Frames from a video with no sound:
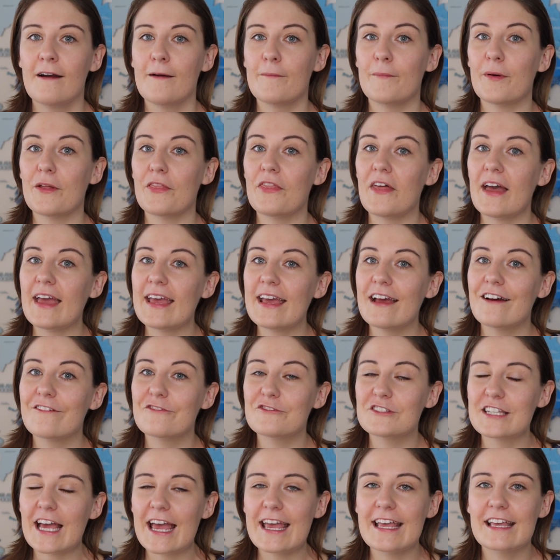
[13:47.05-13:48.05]
but they
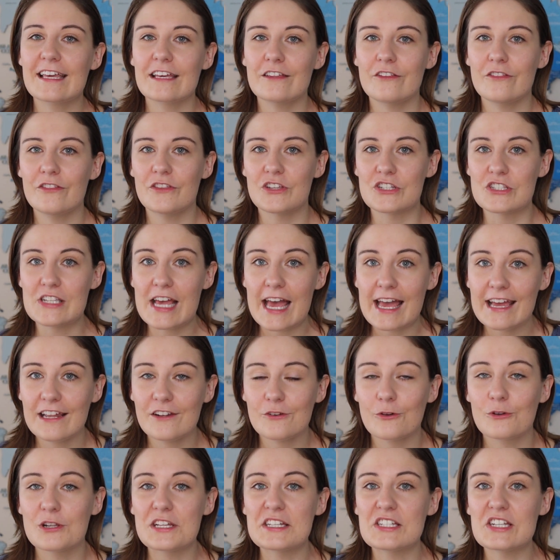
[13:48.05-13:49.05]
have taken the
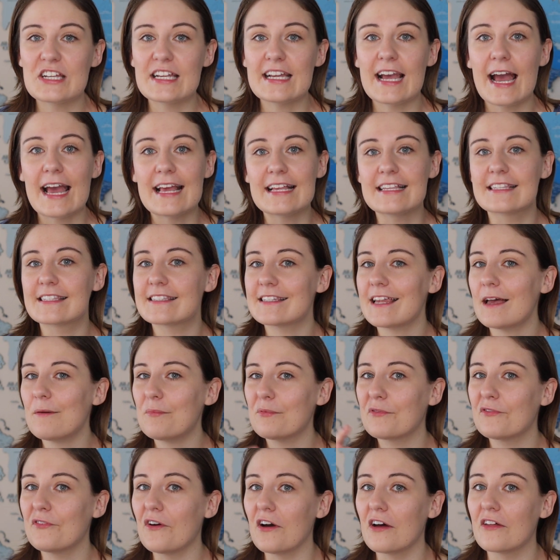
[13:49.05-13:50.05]
technology a
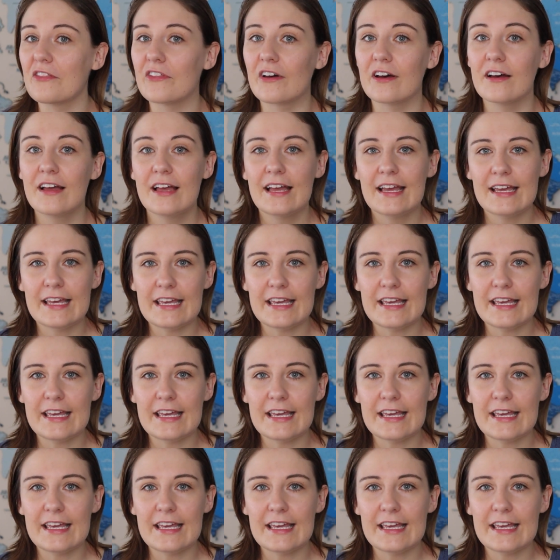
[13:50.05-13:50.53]
step further,